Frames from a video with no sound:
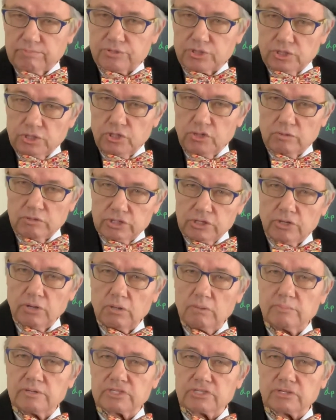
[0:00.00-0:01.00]

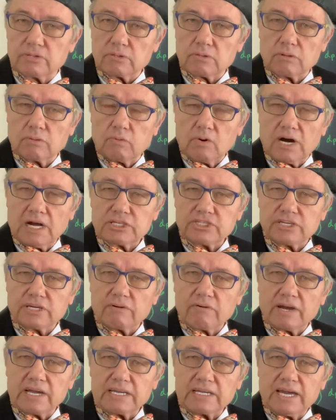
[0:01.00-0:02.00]
YouTube as you're watching
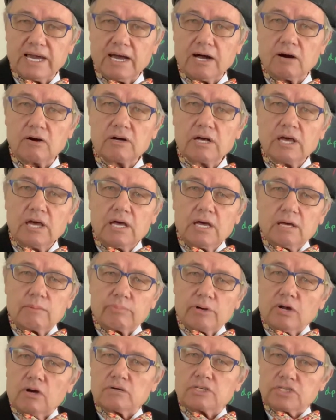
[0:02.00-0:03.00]
right now,
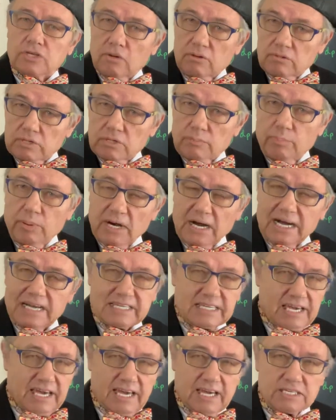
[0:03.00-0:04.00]
but also on the
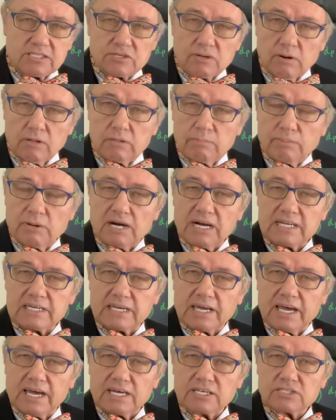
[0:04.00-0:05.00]
podcast. All the
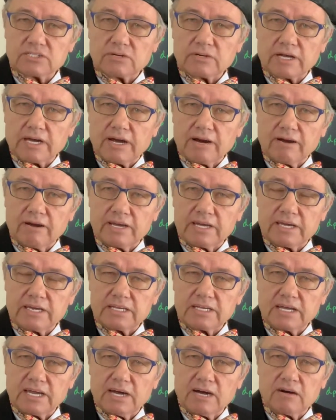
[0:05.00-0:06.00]
podcasts are carrying
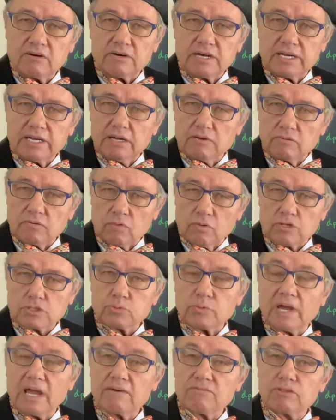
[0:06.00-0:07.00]
it now, and then of
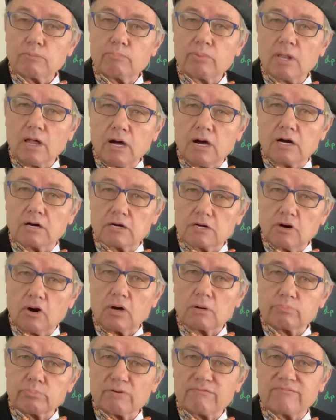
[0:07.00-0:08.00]
course we have the blog
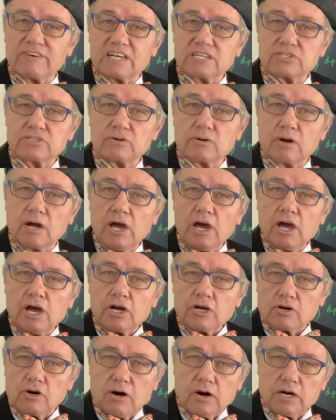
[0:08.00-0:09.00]
called Professor
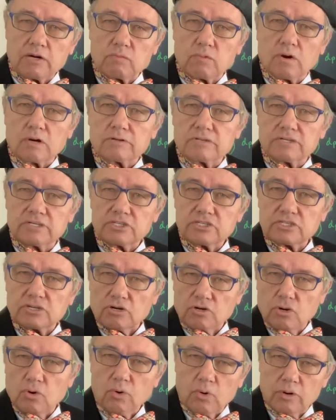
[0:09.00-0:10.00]
CardWorthy's
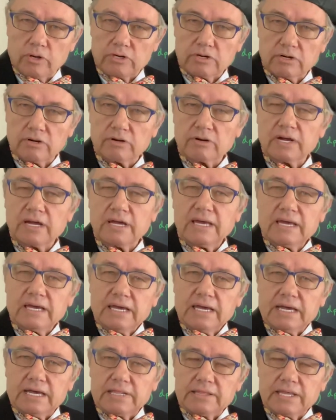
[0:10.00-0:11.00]
Corner,
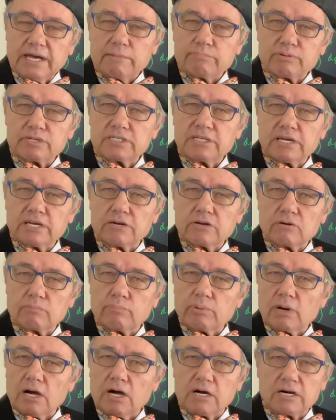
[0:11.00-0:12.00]
and that particular
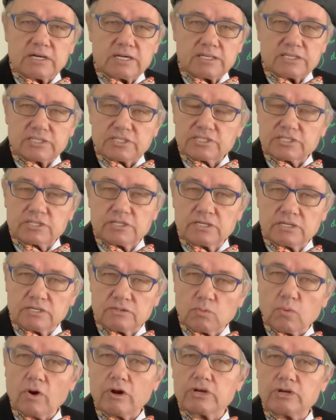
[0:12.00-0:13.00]
blog is
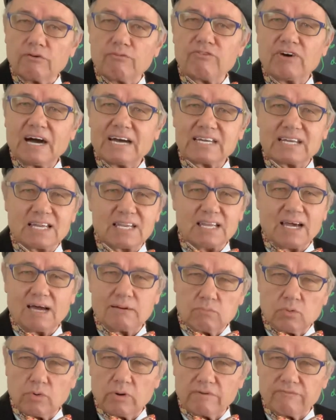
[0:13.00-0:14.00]
where you find a lot
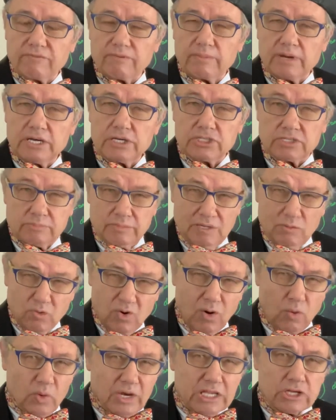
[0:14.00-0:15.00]
more information. I mean,
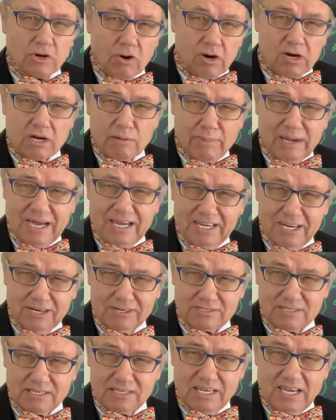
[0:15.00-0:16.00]
what we talk about here
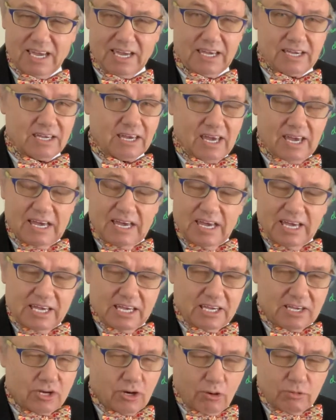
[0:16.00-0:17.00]
today,
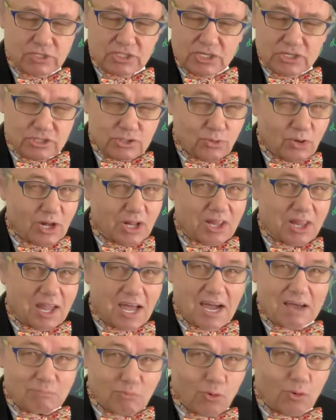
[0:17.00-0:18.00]
it goes into a
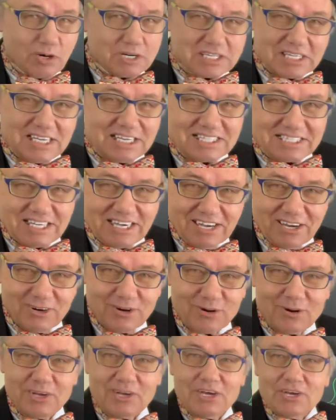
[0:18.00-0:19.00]
lot more
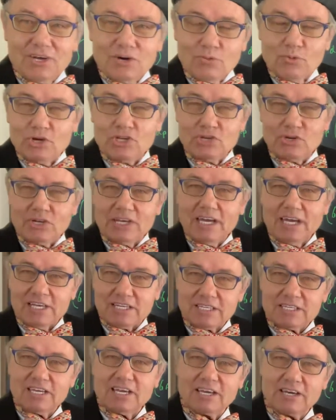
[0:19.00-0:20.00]
detail when you
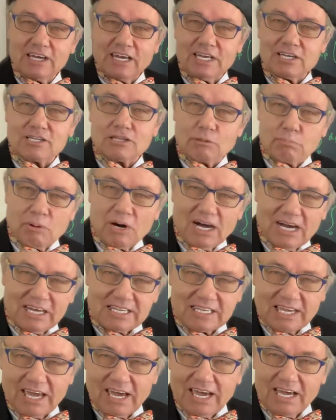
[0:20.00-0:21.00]
get into the
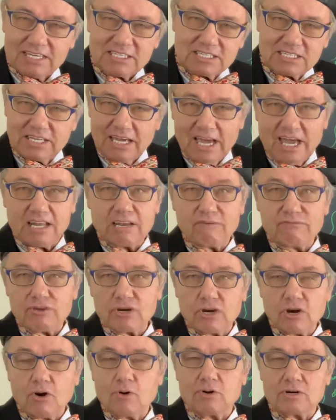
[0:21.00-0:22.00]
podcast and if you
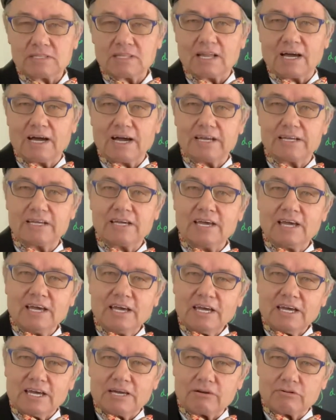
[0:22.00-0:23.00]
go online
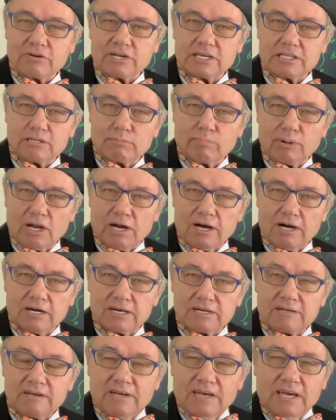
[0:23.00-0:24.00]
and read the
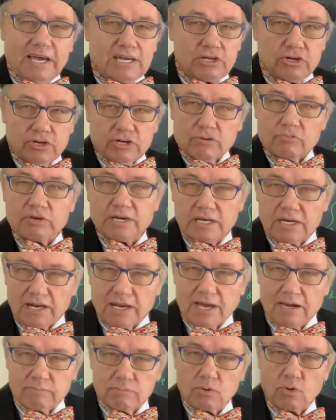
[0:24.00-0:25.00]
blog. And you can read a
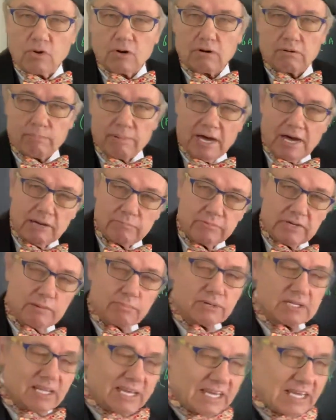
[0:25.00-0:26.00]
lot more about me.
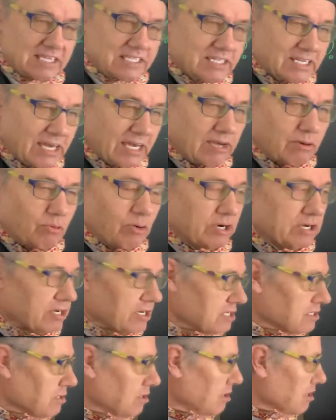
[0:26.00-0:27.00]
But like I say, we're going
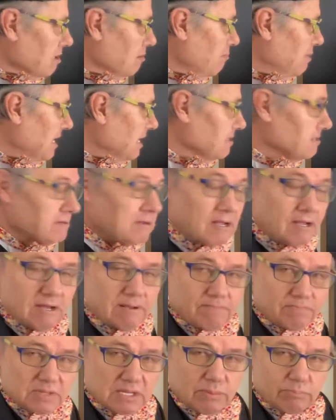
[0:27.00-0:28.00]
to talk about
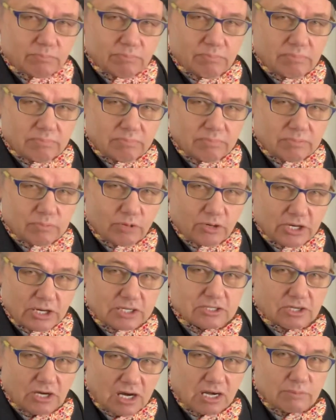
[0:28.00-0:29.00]

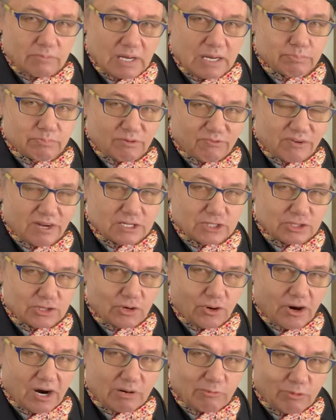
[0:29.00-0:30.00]
Professor
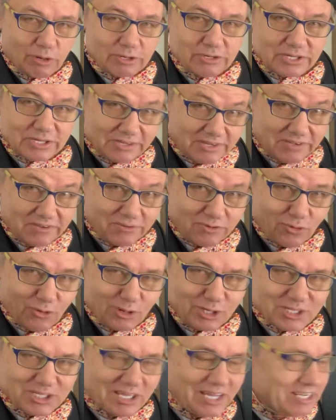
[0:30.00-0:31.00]
CardWorthy. Of
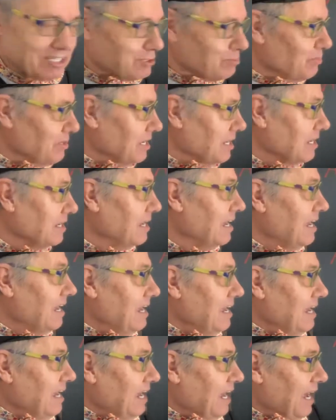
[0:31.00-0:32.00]
course, that's me.
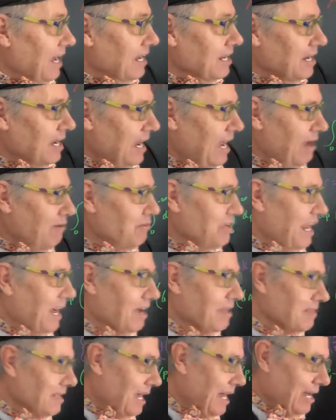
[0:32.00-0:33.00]
And I have an
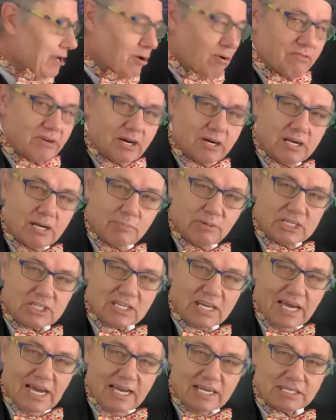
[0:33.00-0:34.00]
outline over here. Let me
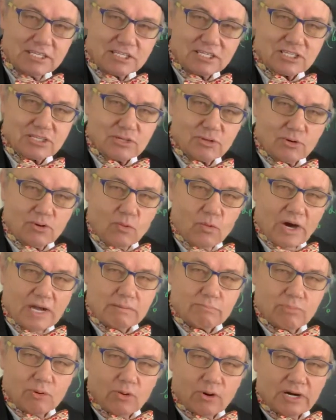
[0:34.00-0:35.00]
slide this little
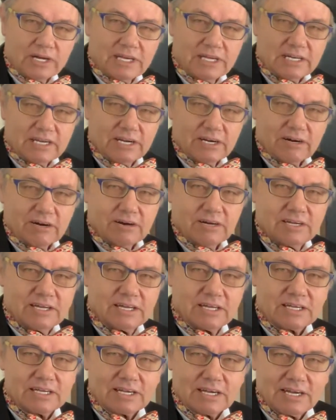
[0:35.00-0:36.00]
whiteboard in here.
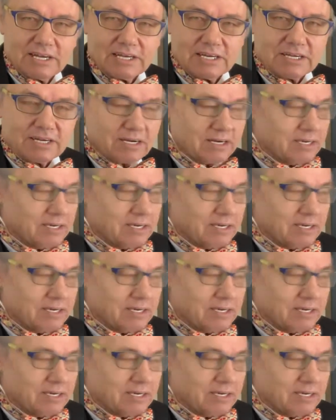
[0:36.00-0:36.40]
And